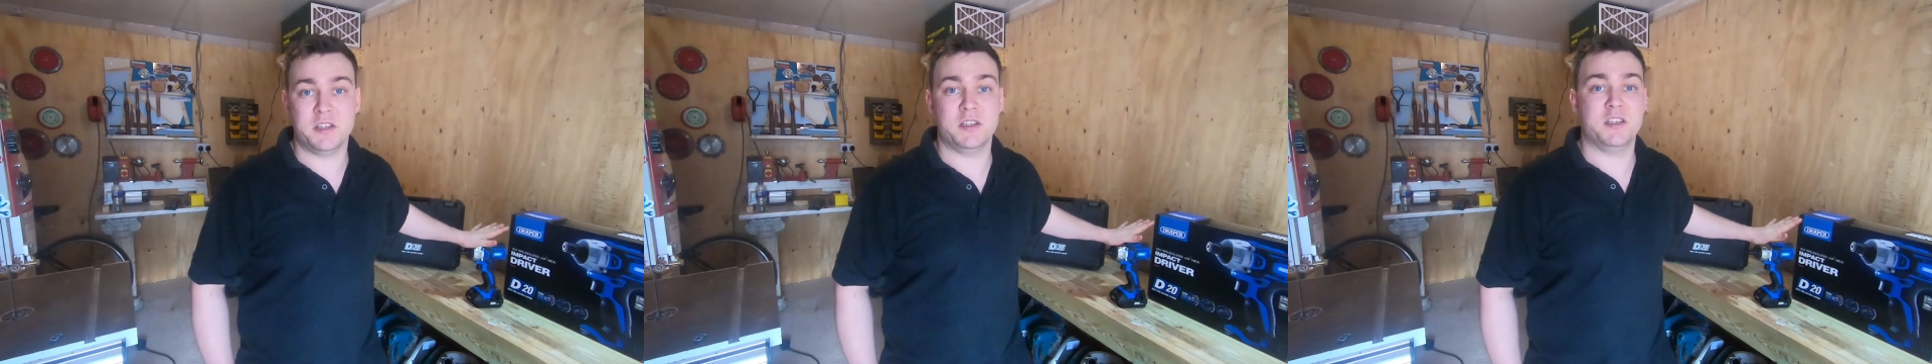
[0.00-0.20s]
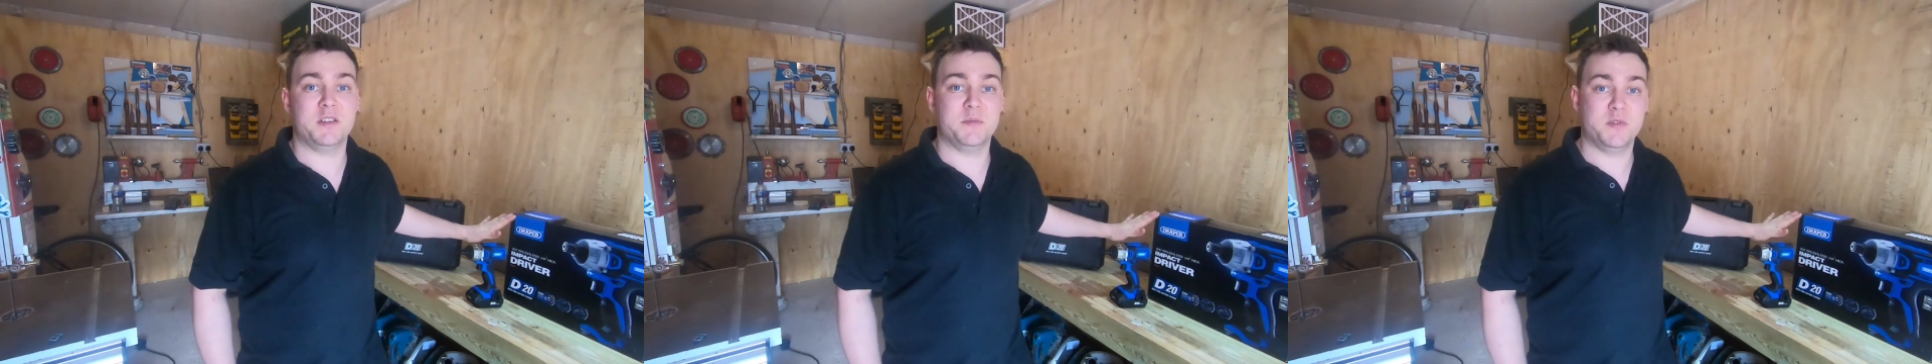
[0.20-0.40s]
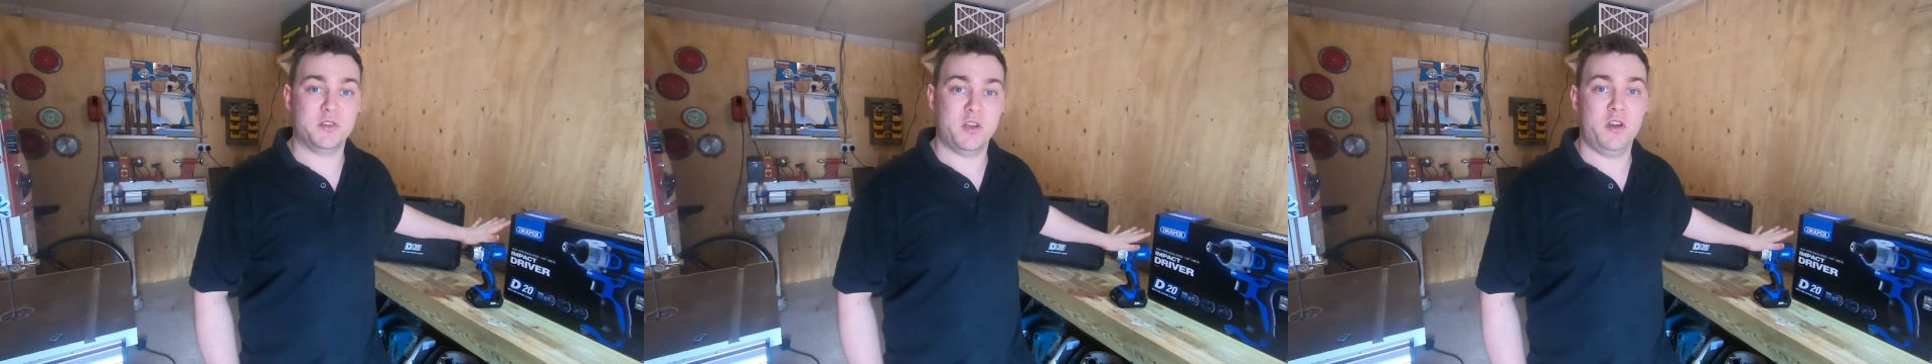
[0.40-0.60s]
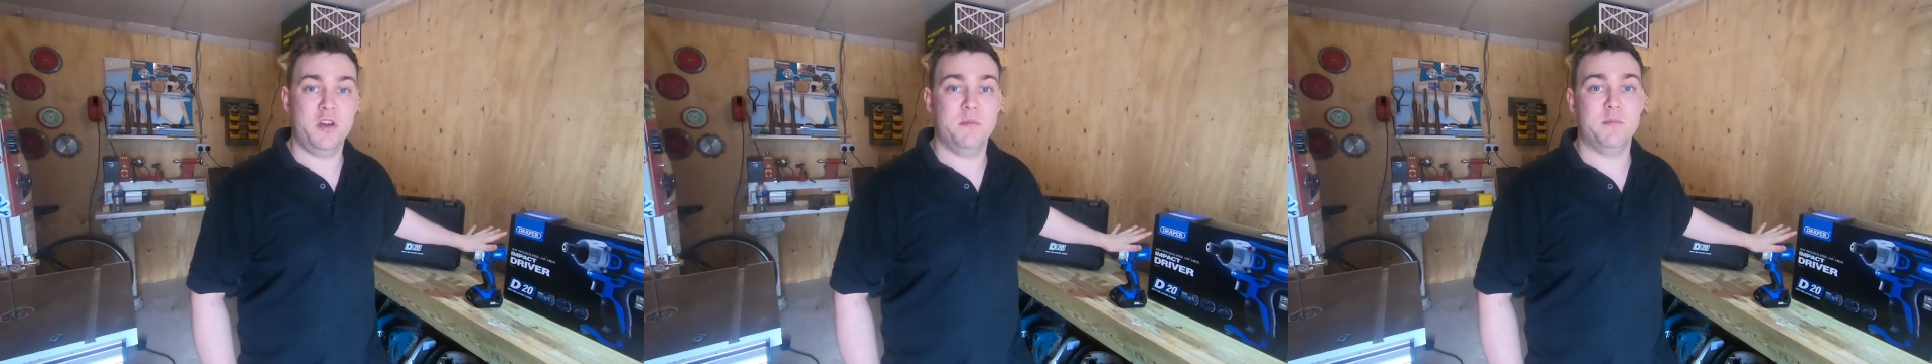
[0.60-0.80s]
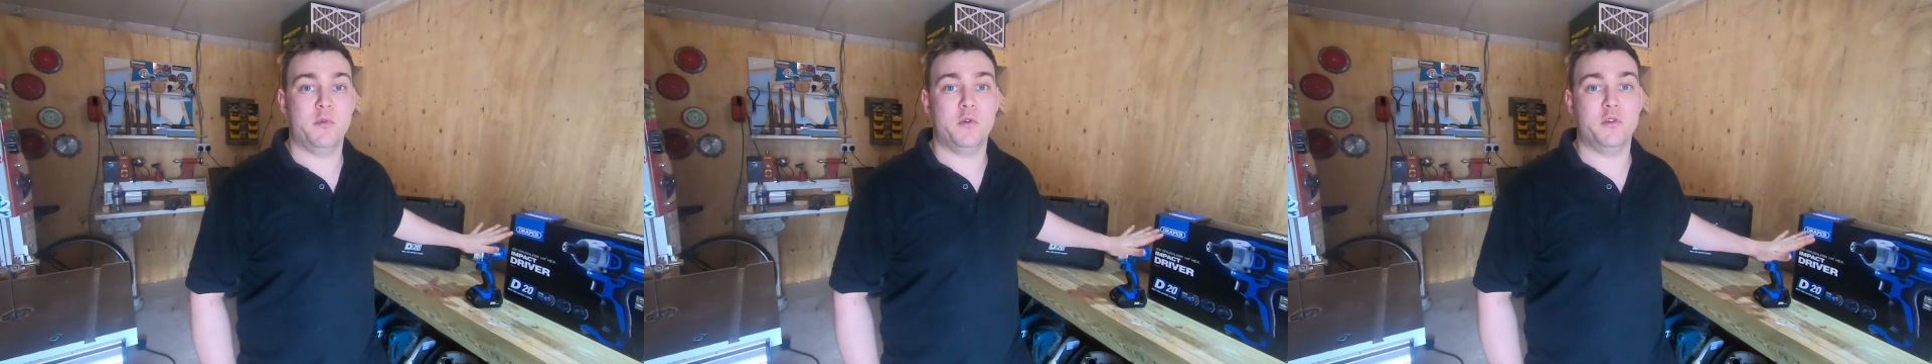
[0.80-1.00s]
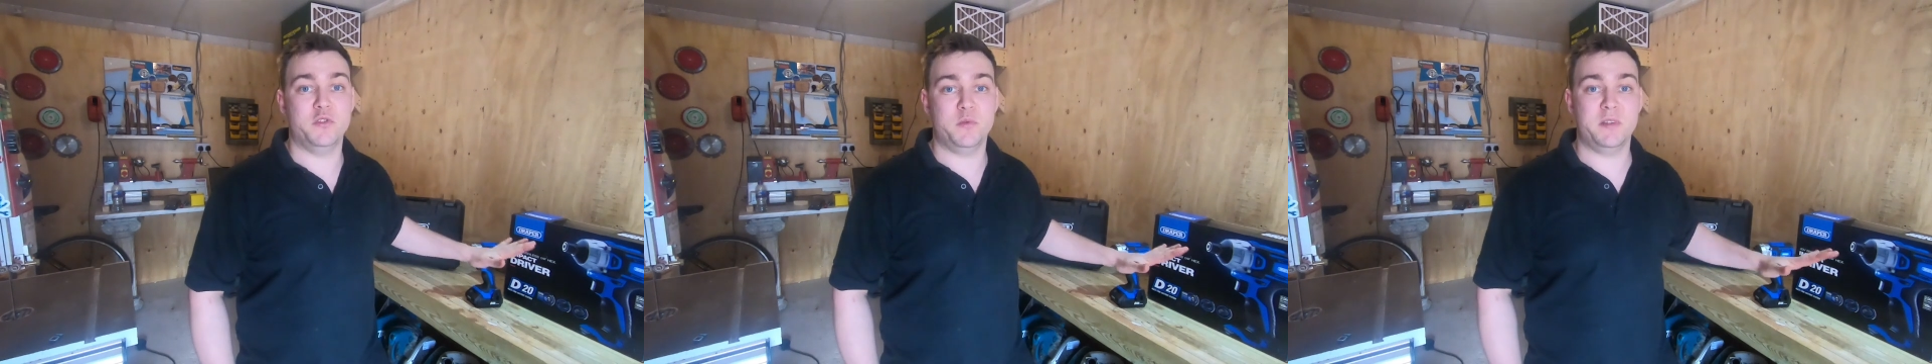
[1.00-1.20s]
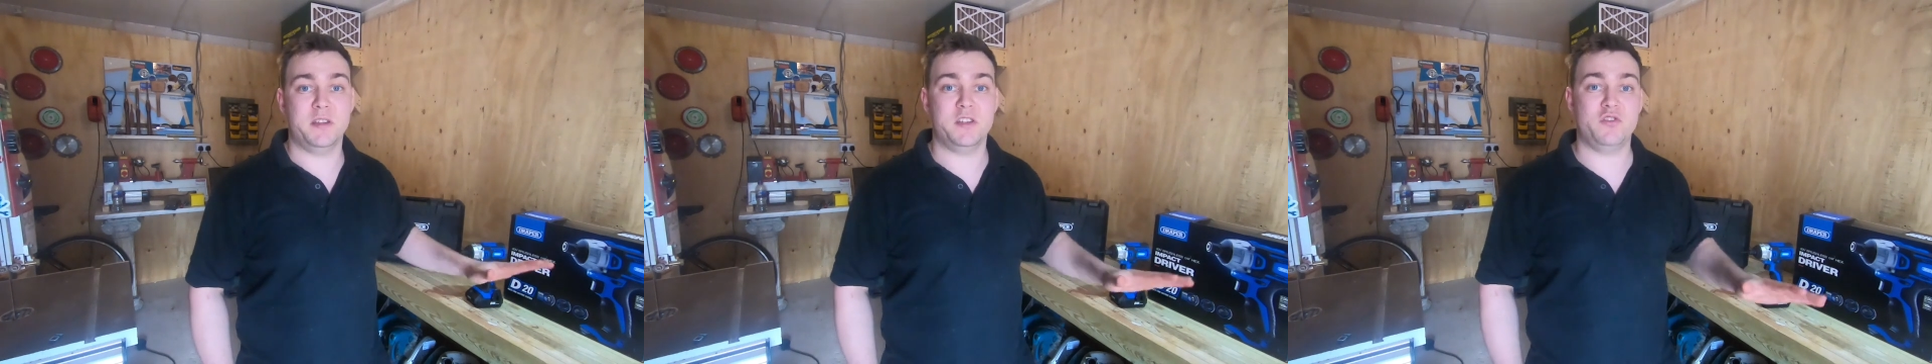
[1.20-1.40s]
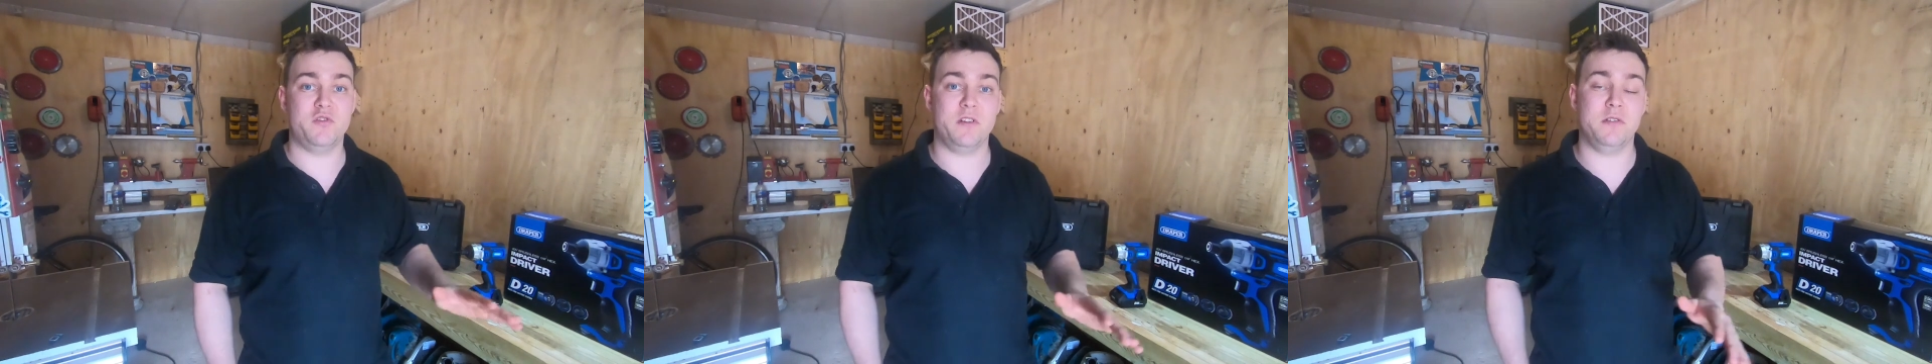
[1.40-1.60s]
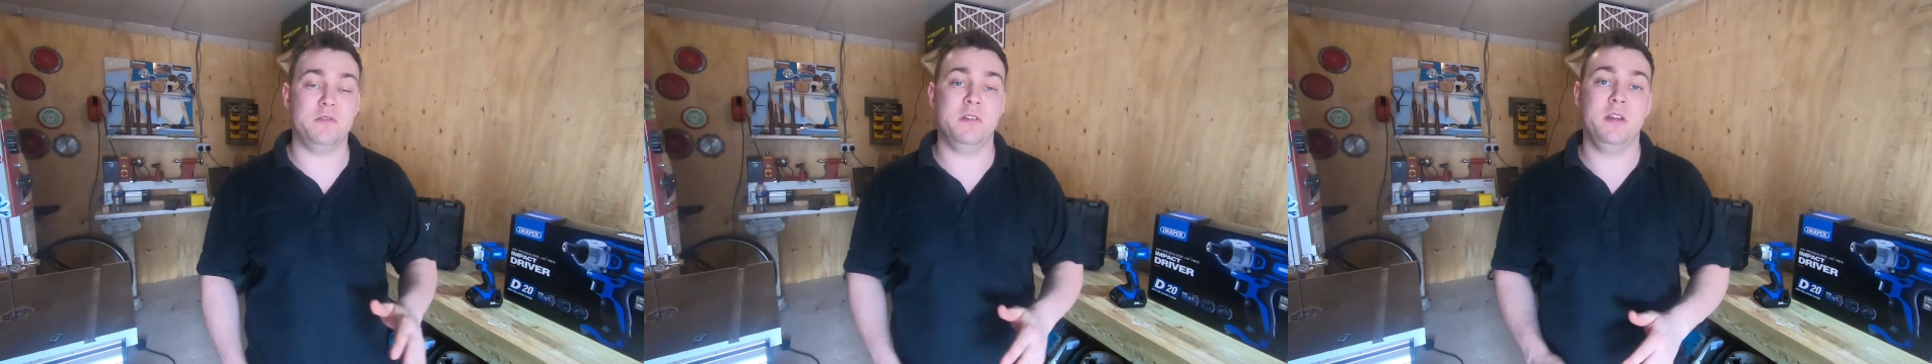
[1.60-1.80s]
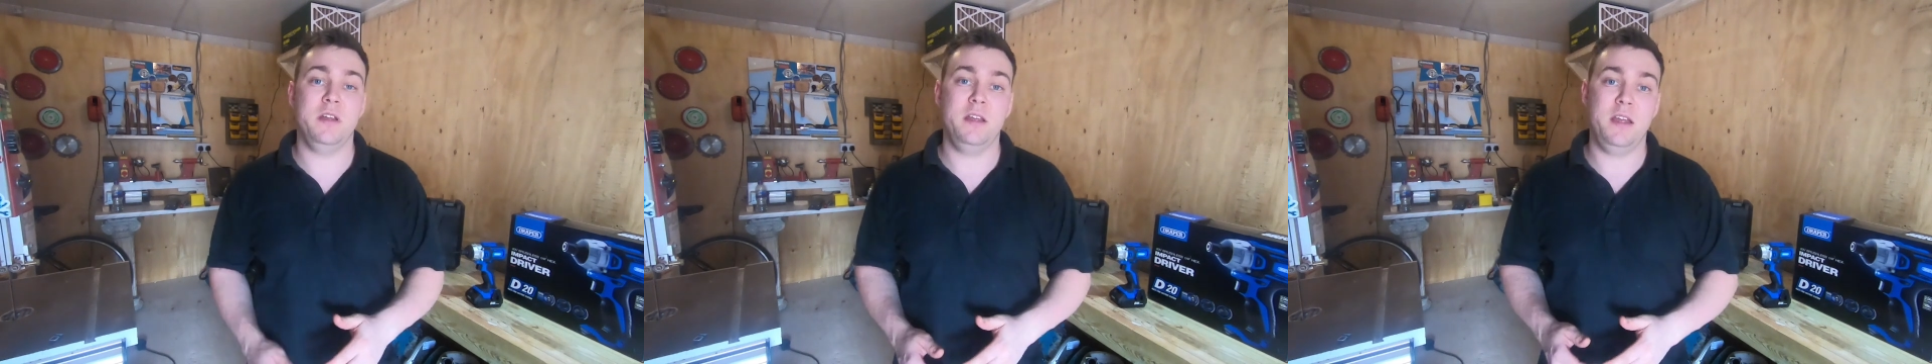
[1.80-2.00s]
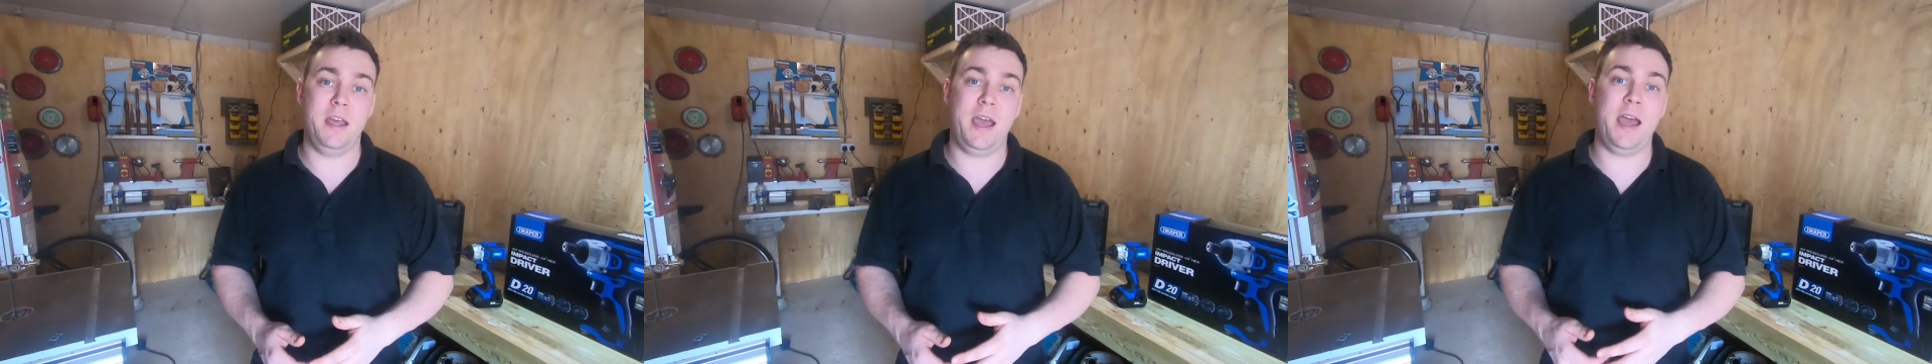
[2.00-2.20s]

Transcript: and some skirting boards with this drill, it